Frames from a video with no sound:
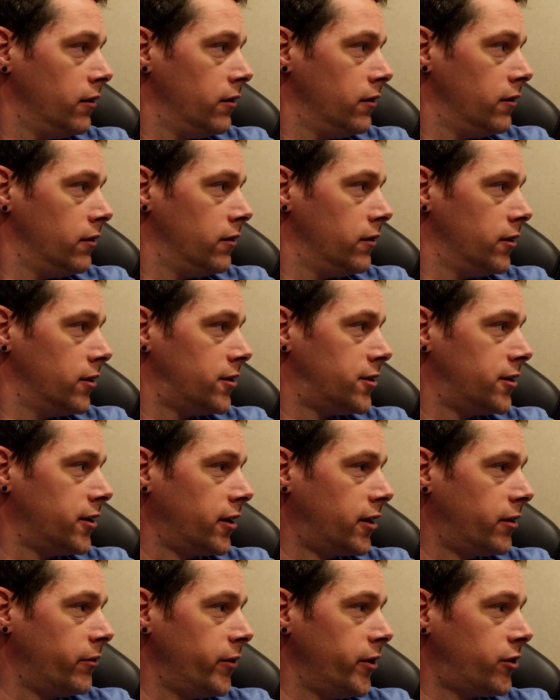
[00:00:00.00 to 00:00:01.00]
Let's see.
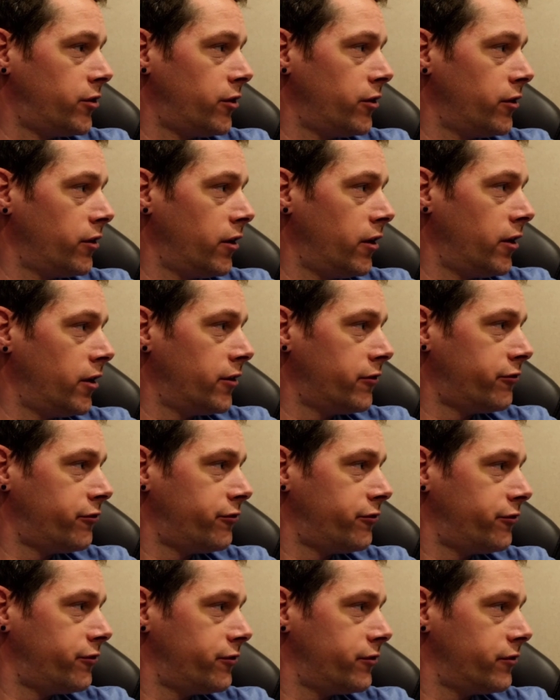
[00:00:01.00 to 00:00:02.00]
Can we turn
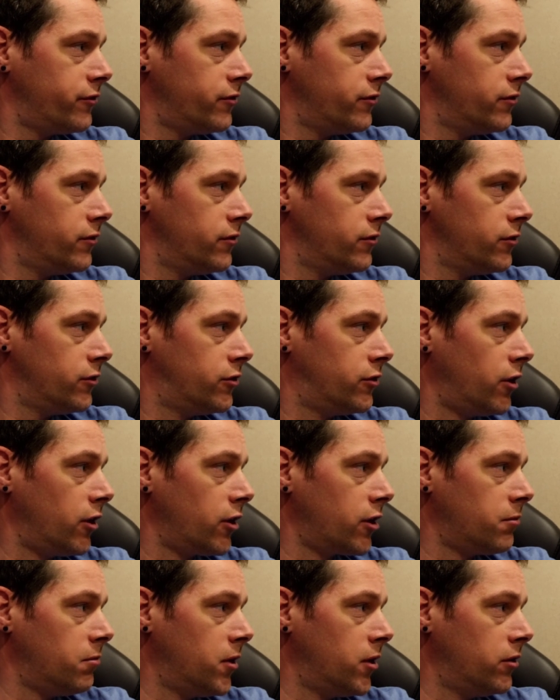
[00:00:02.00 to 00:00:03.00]
off
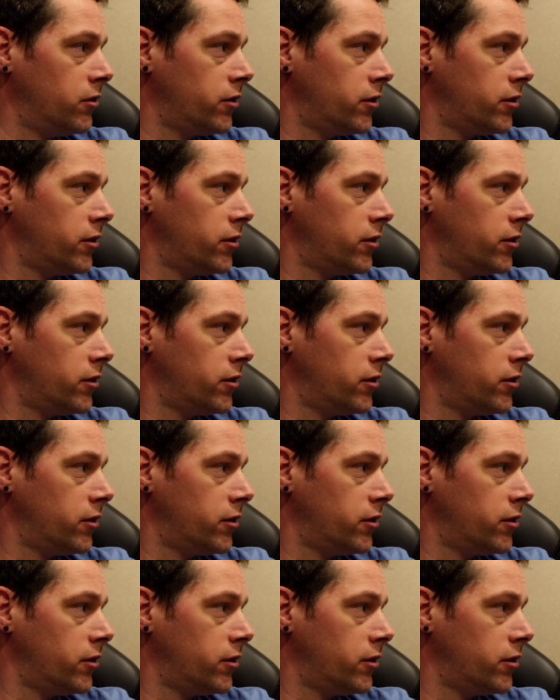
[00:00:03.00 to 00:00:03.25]
dark mode?